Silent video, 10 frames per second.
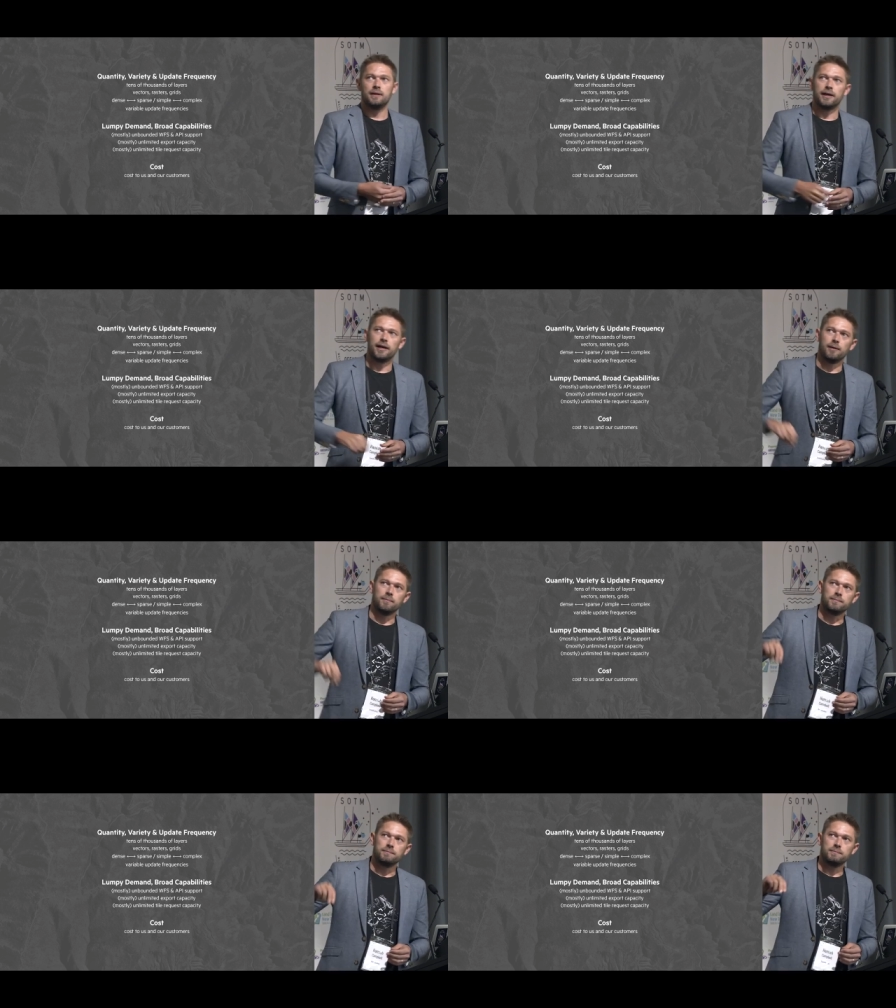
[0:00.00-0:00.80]

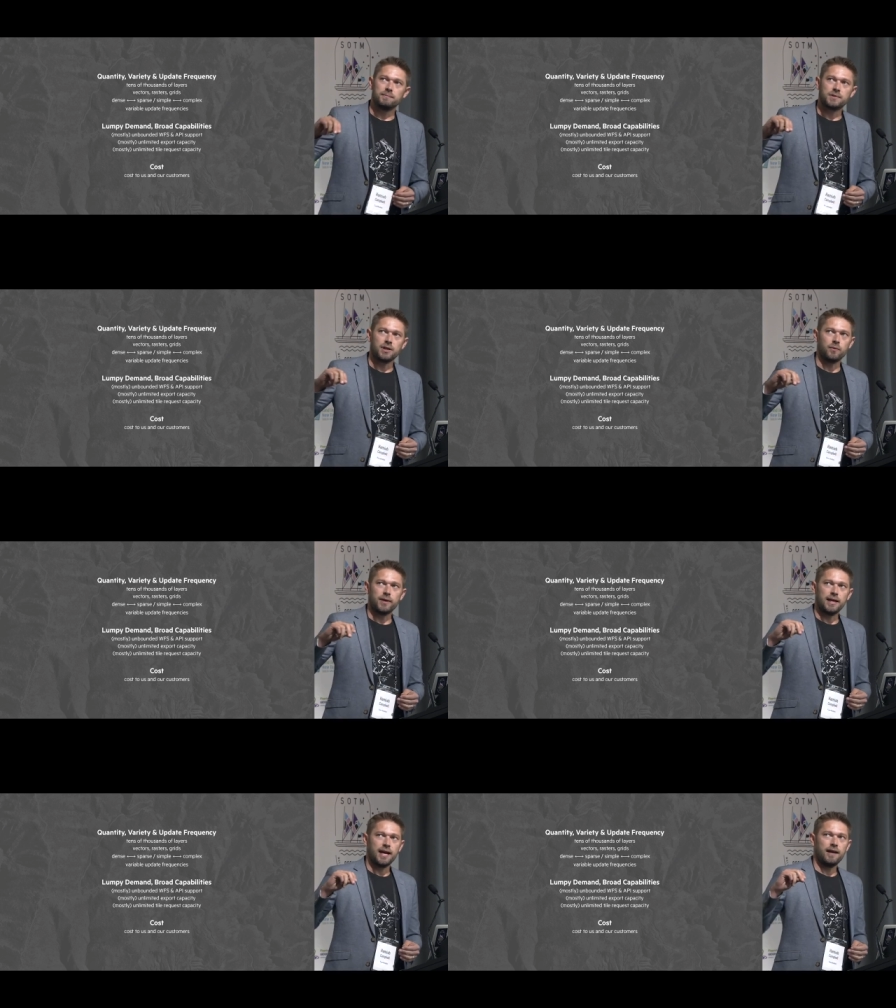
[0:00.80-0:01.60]
Um, so
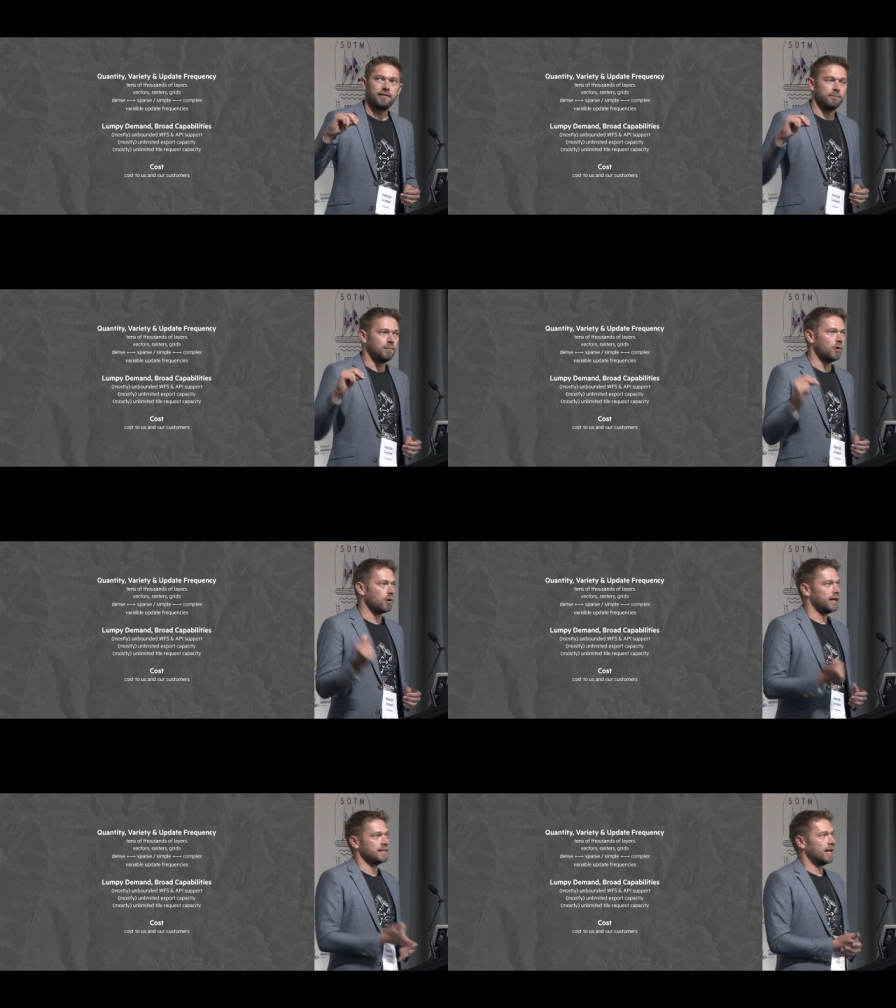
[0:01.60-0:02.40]
we have
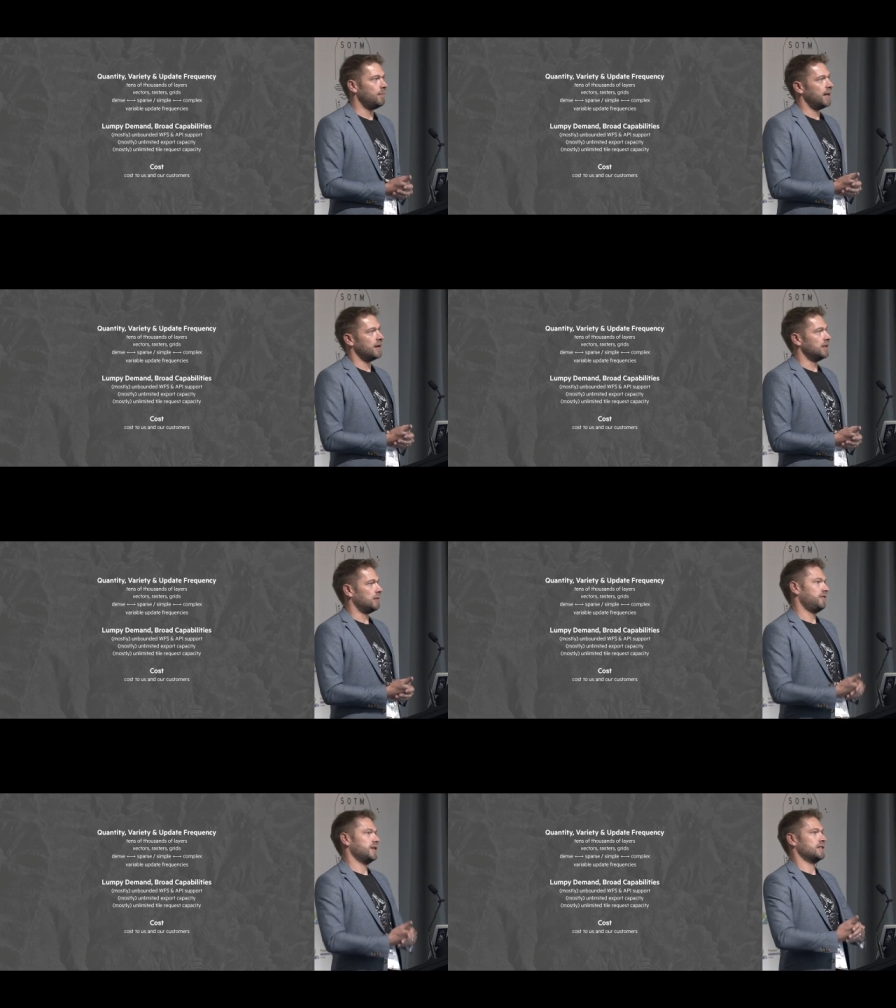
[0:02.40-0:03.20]
more or less unbounded
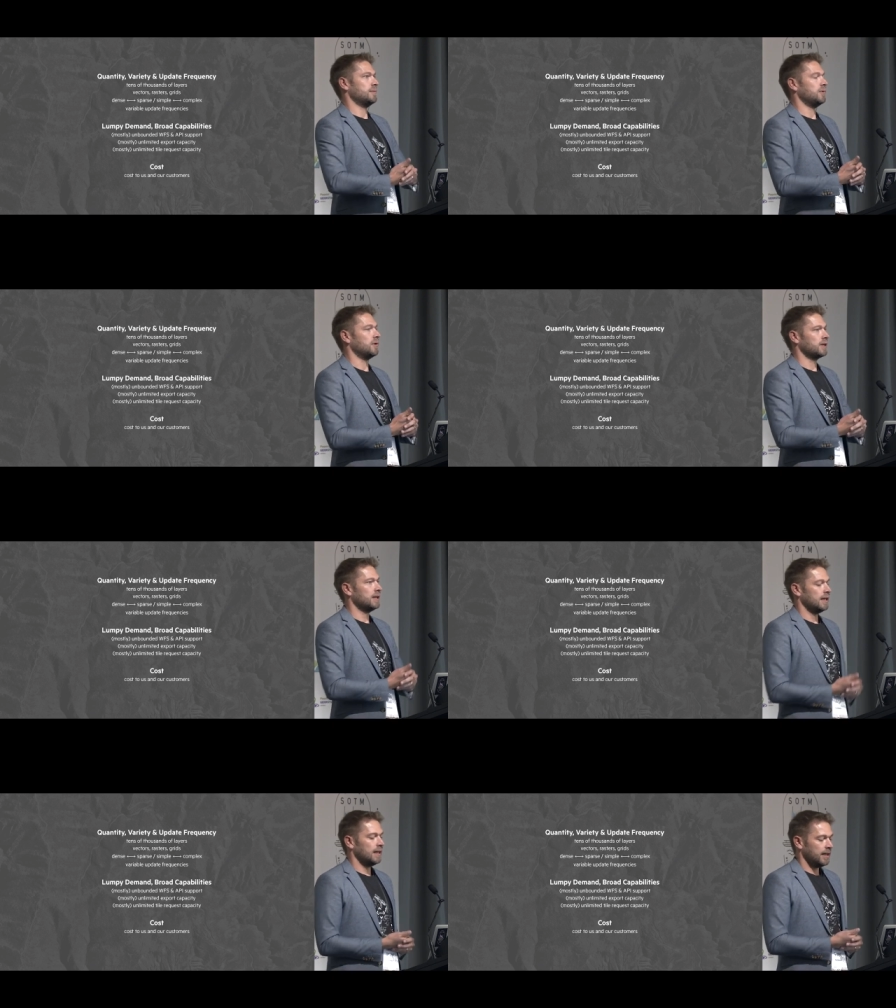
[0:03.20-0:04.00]
WFS support.
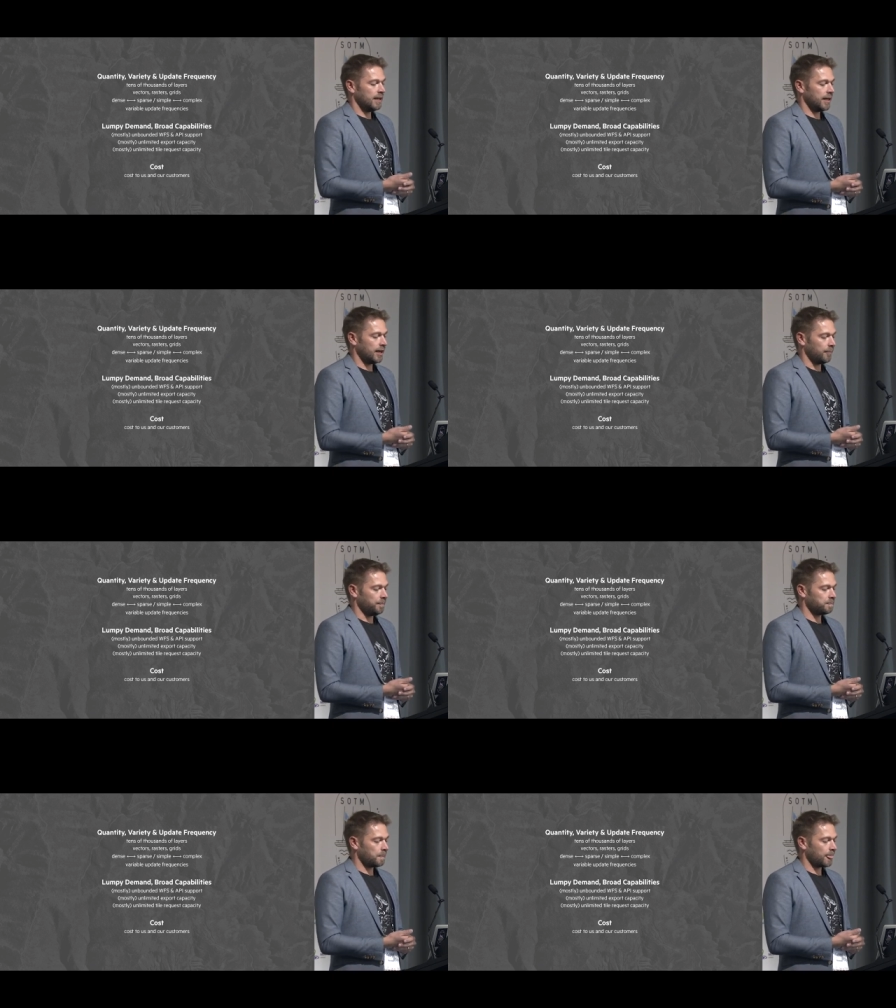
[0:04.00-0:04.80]

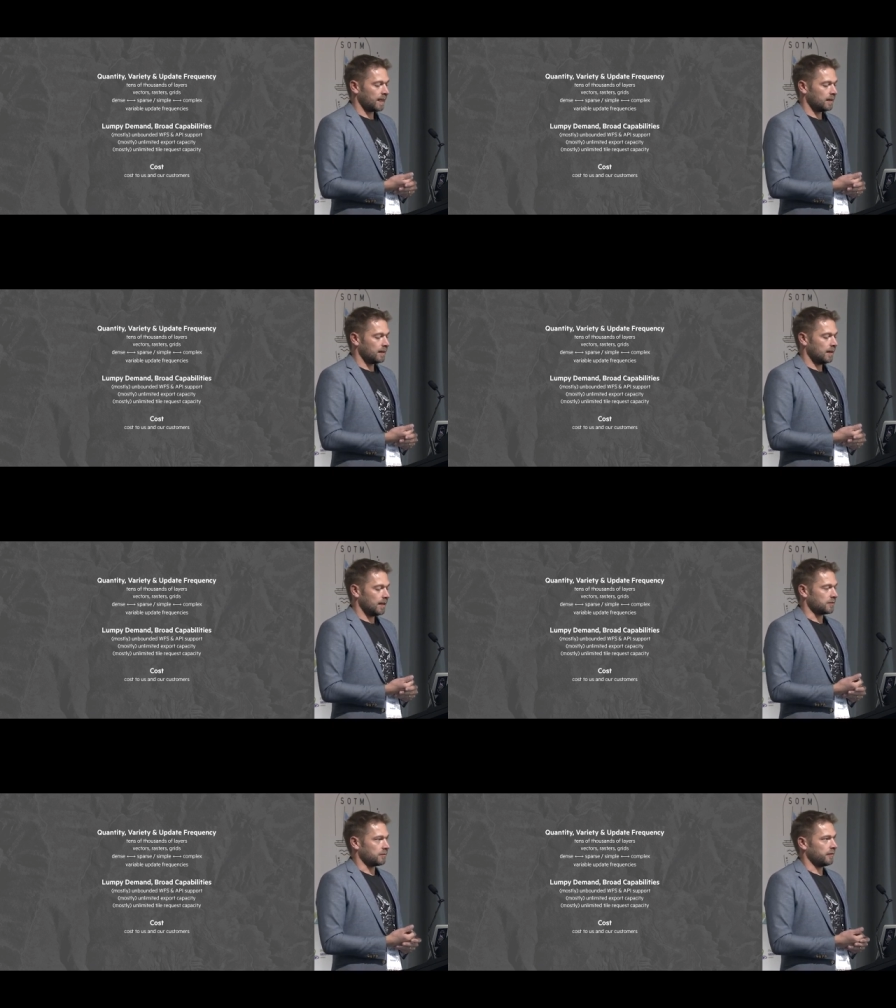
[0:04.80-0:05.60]
Um,
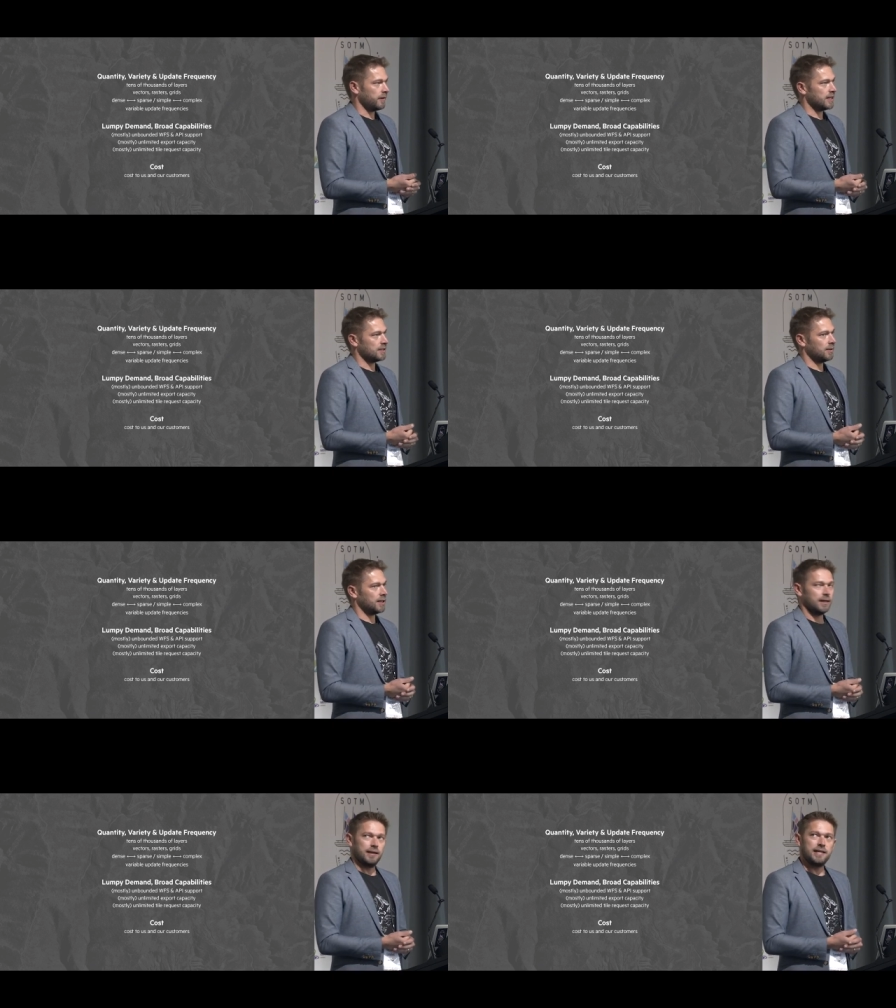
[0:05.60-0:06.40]
it's
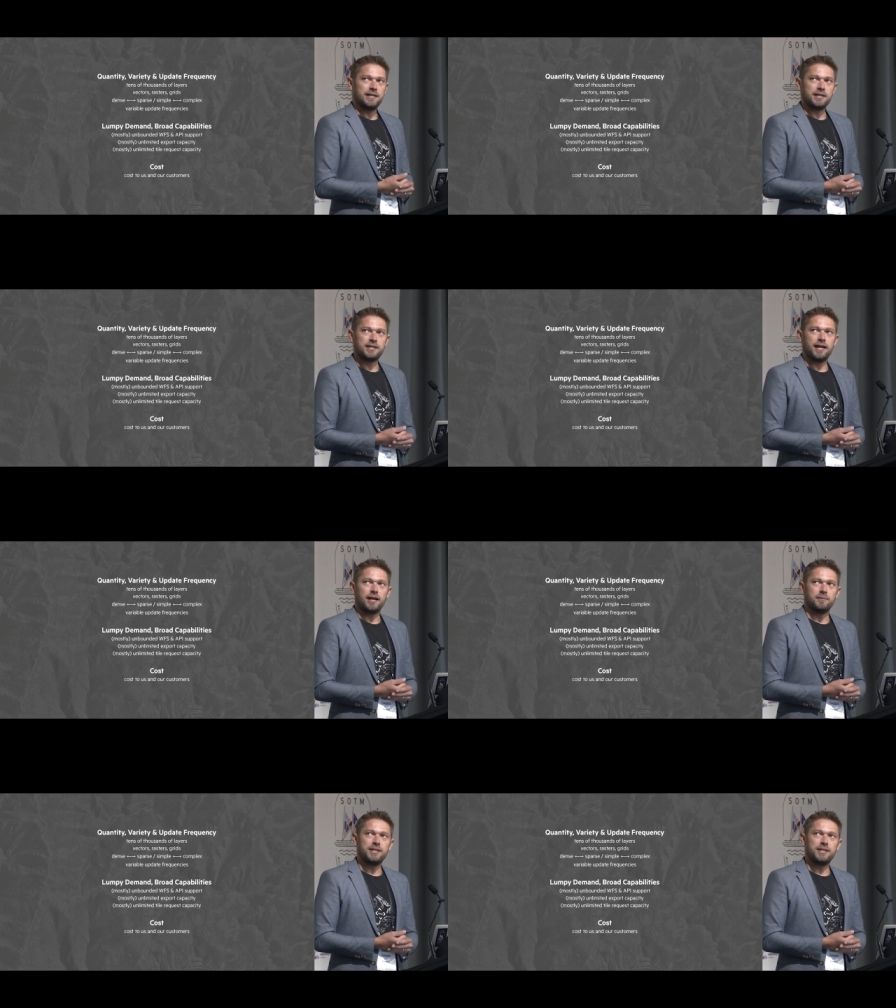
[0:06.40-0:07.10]
reasonably easy to stand up